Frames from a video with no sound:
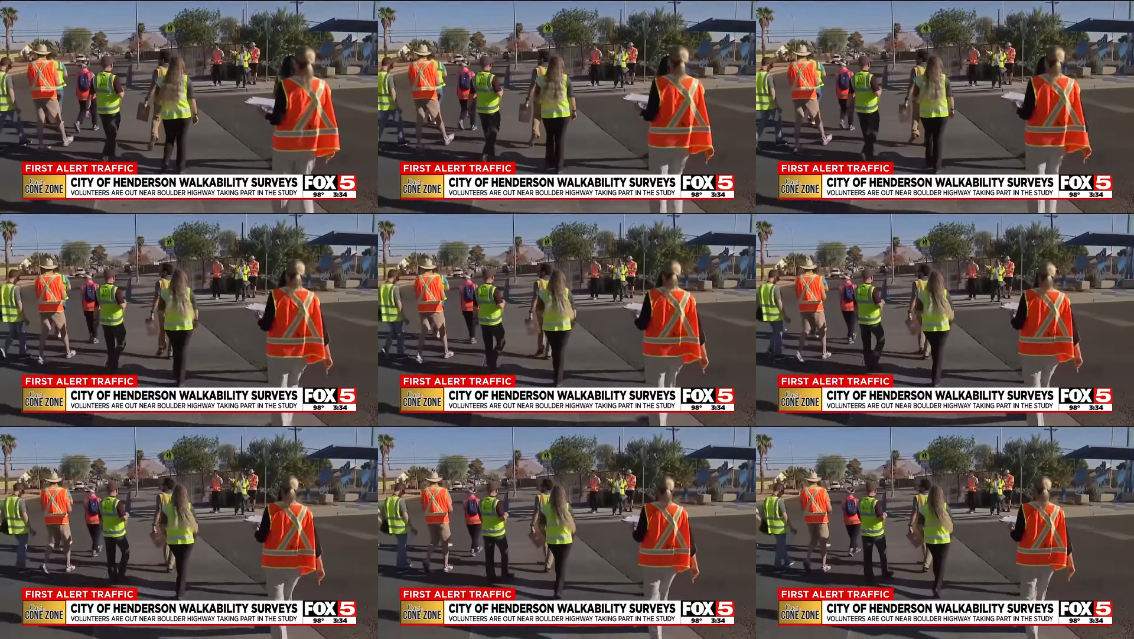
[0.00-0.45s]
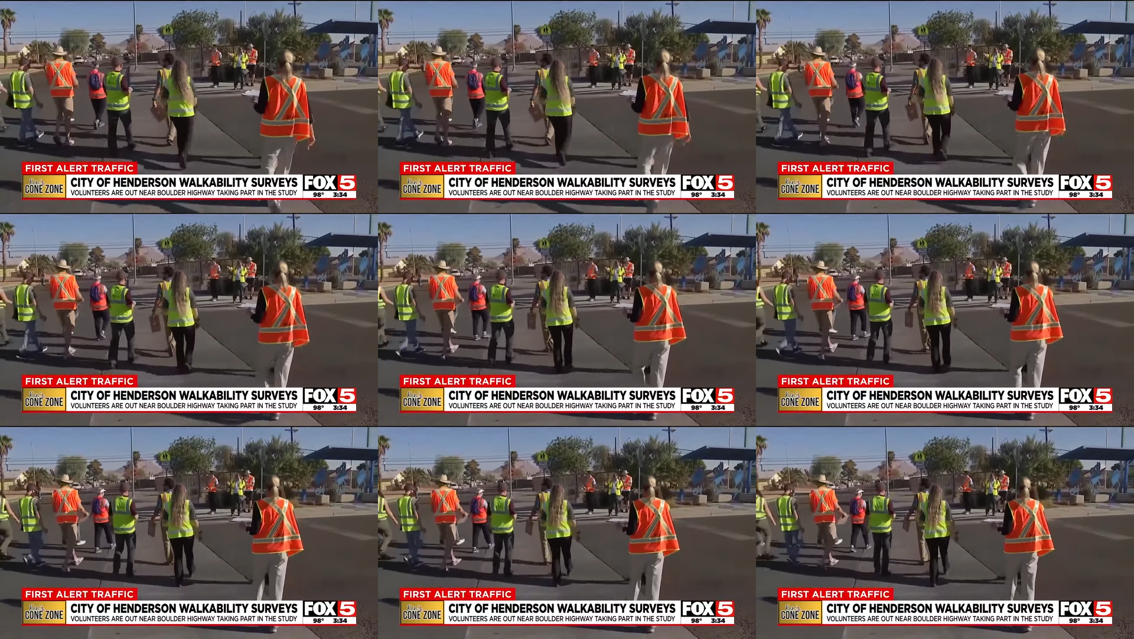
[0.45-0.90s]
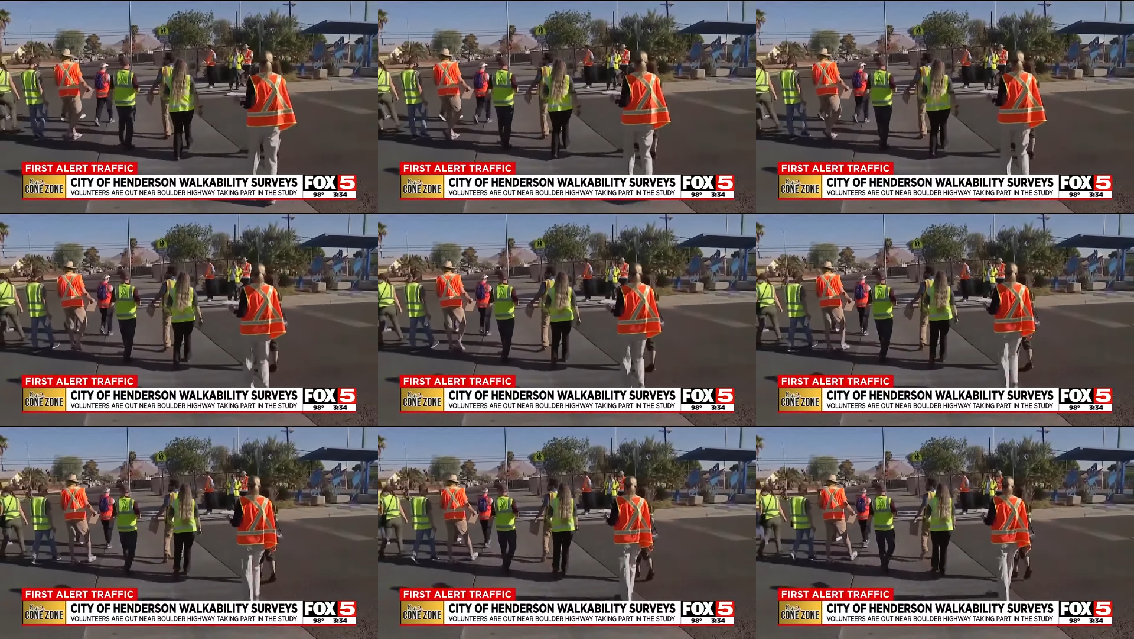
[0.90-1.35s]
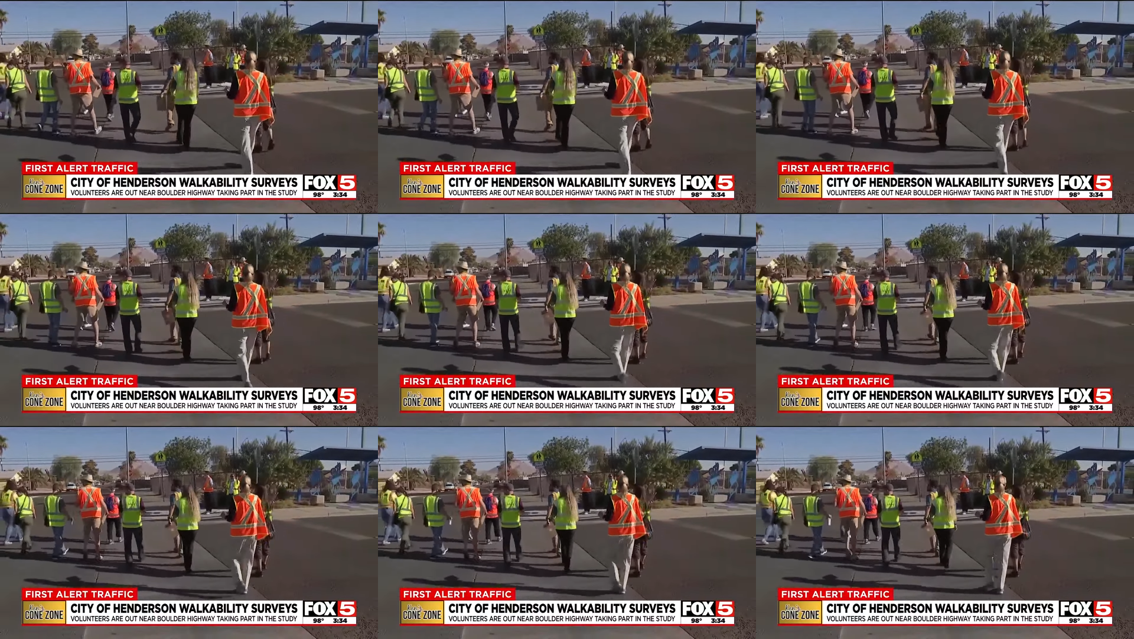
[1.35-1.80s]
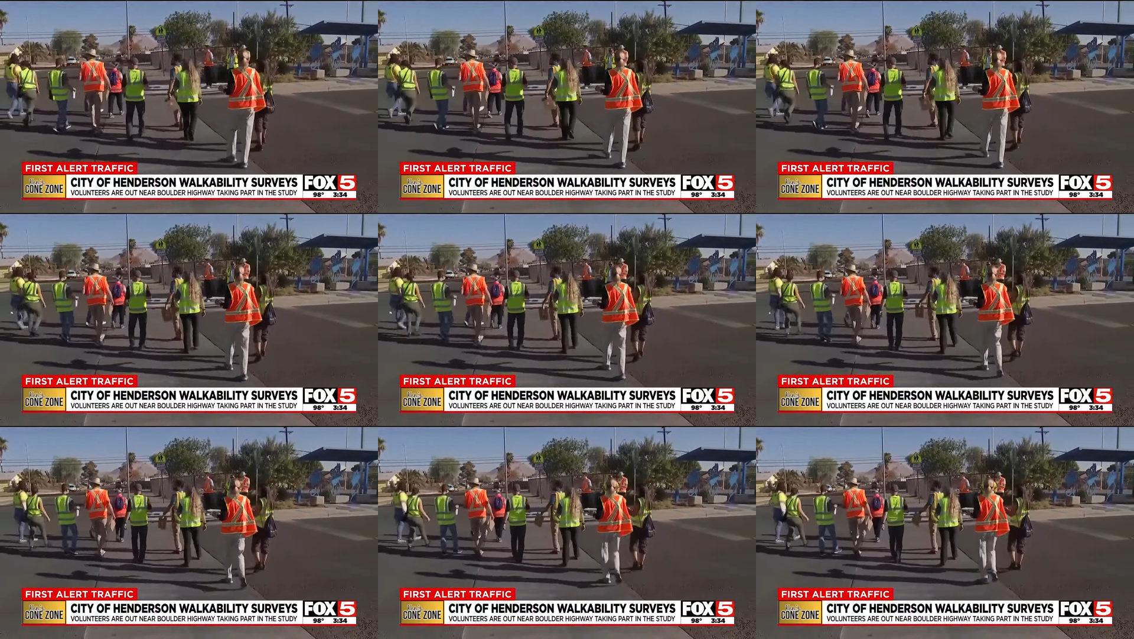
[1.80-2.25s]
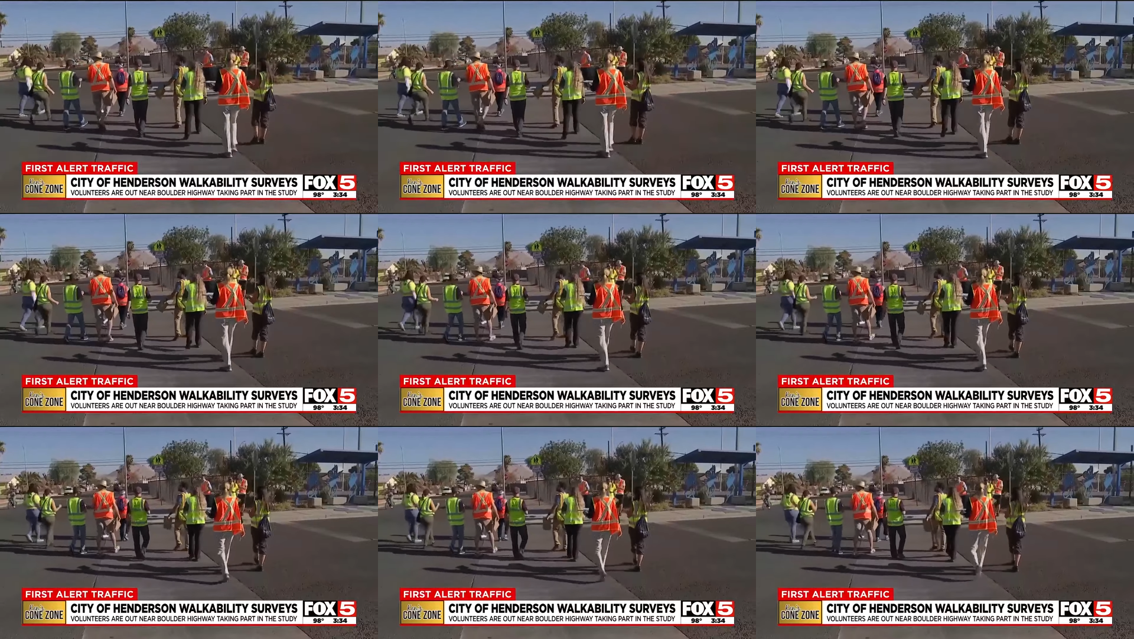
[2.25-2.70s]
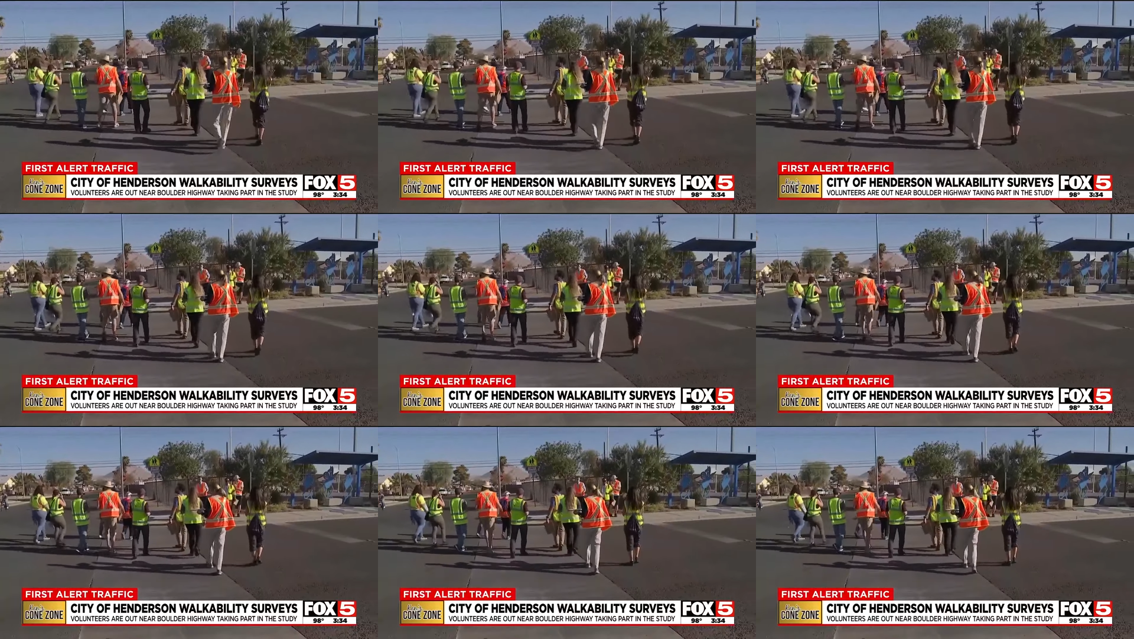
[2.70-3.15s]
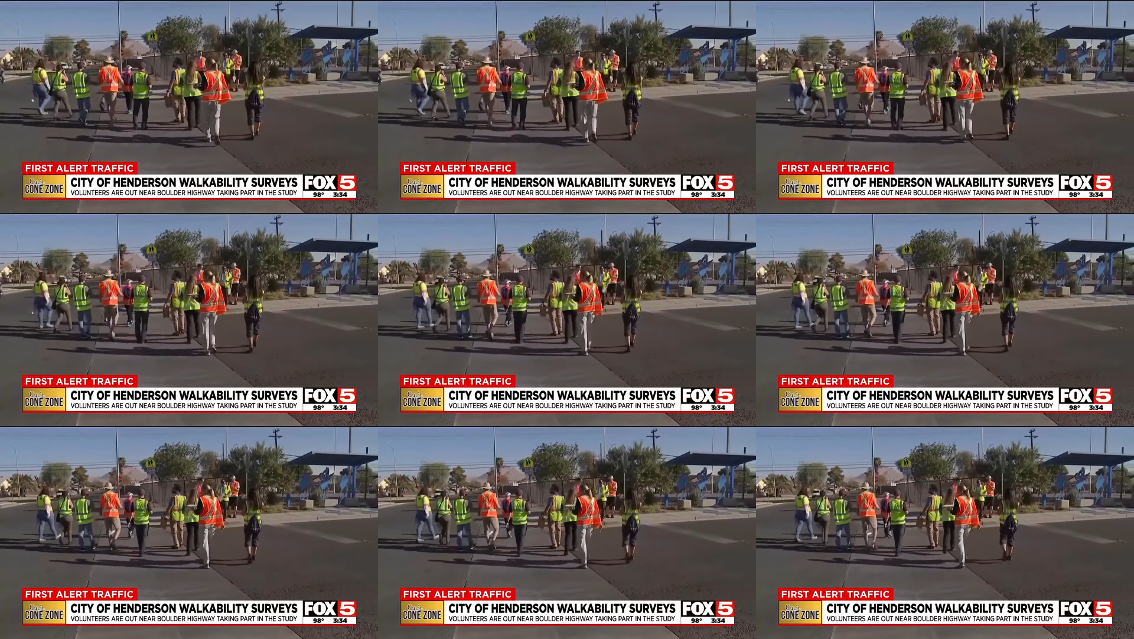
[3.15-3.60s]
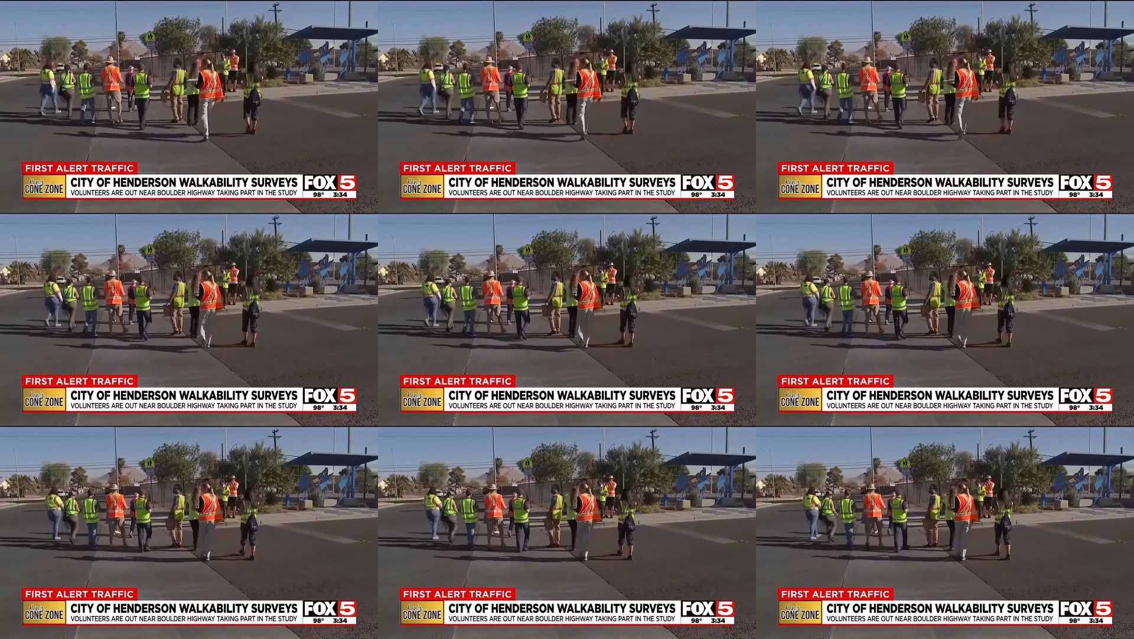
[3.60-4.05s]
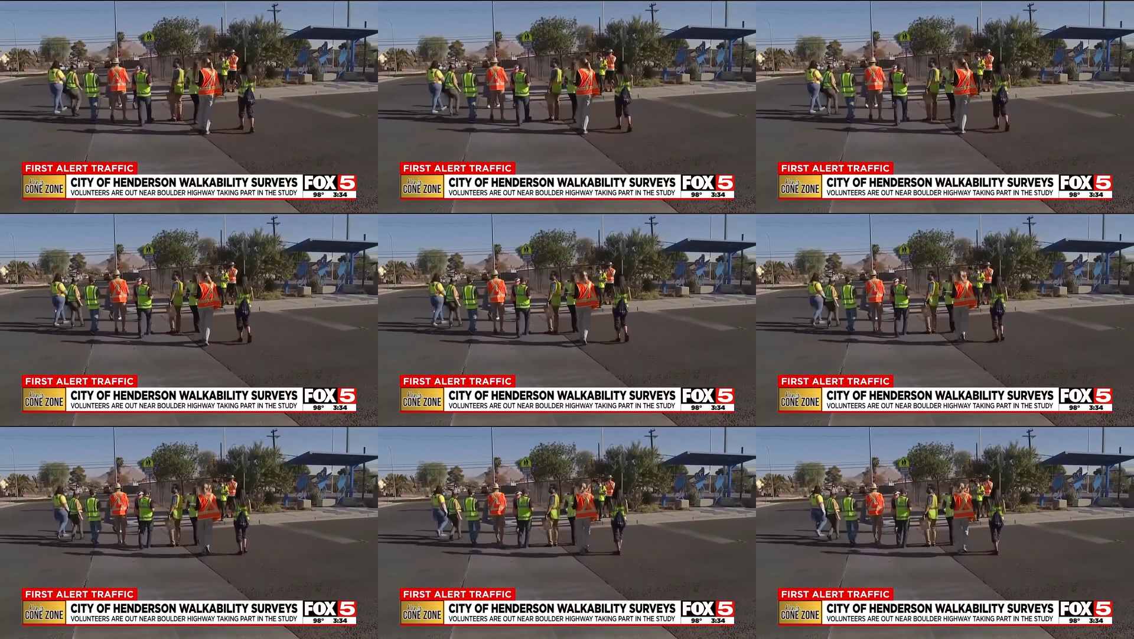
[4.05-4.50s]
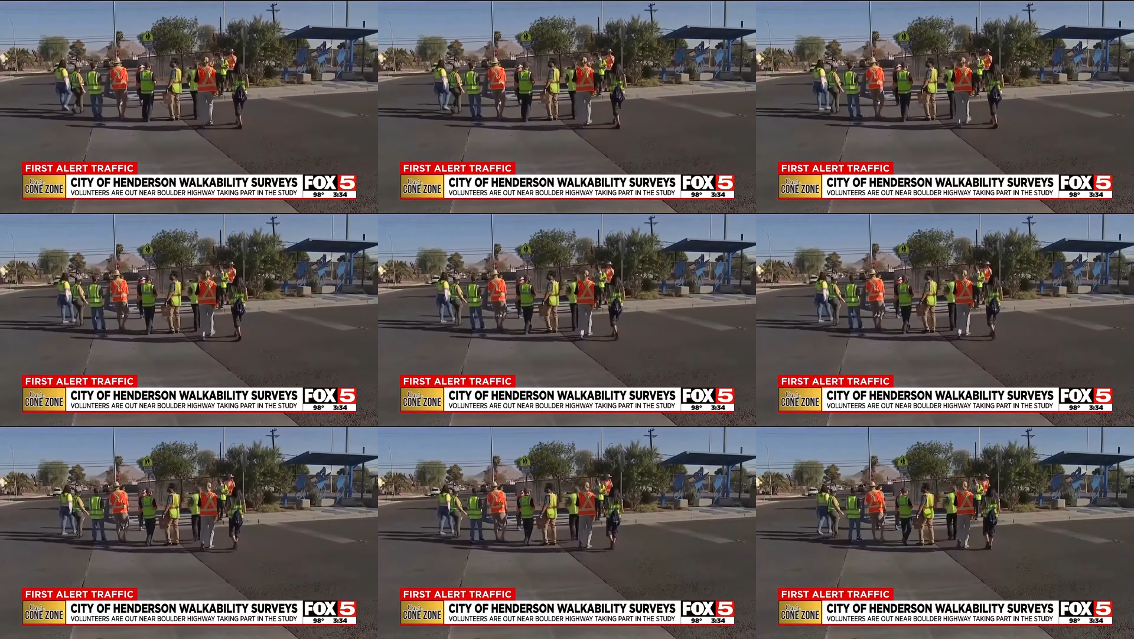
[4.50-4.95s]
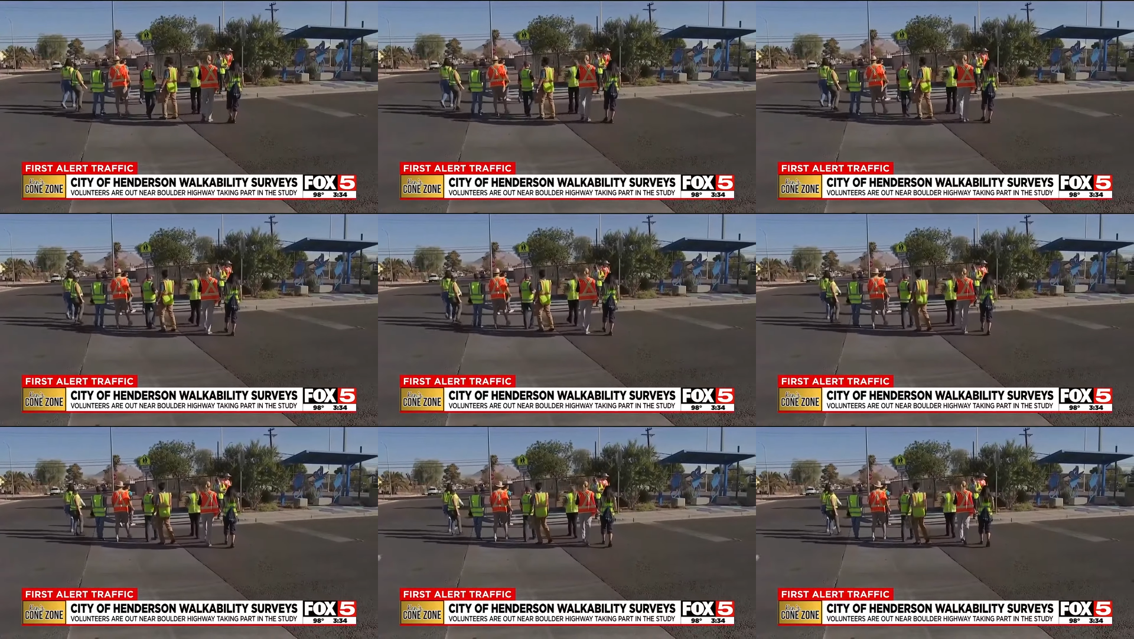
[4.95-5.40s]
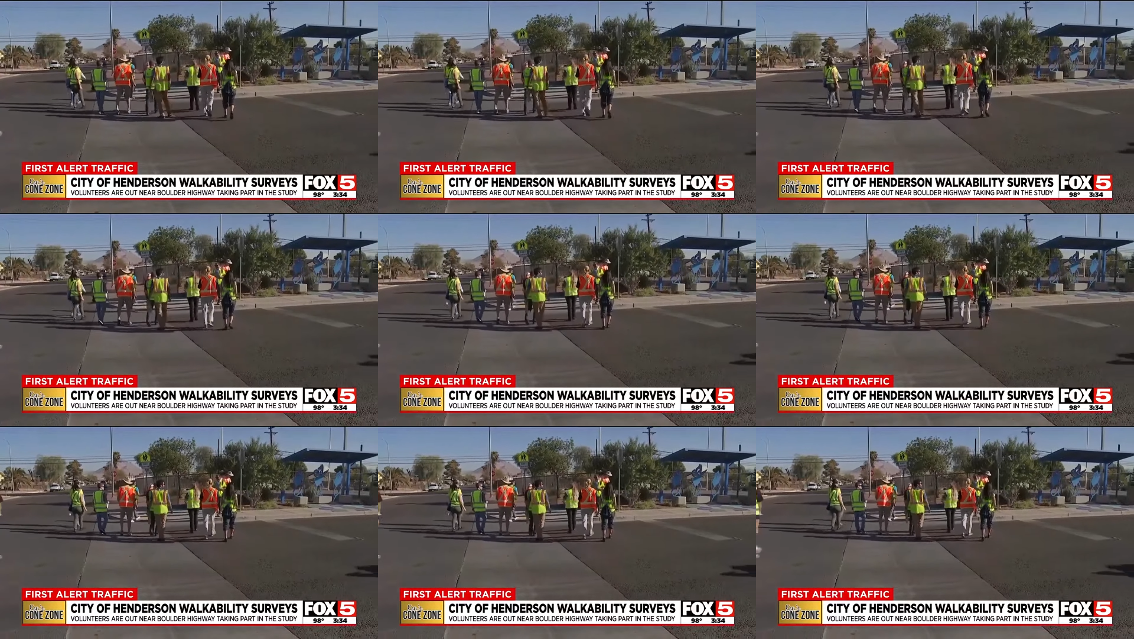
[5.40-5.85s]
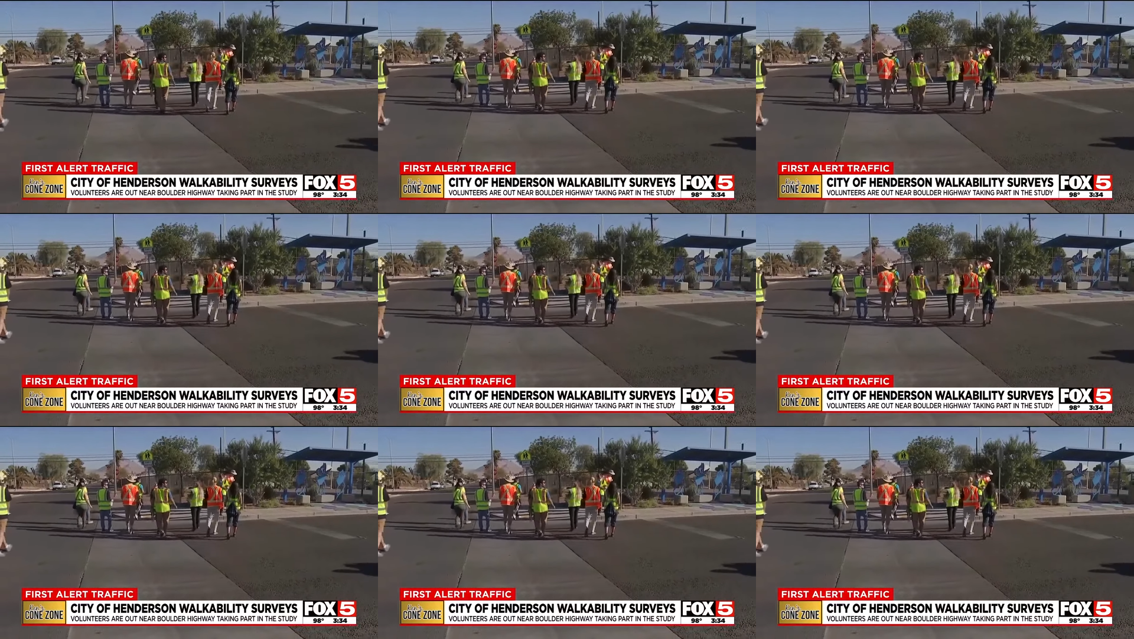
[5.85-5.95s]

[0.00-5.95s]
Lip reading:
Nobody's mouth can be seen.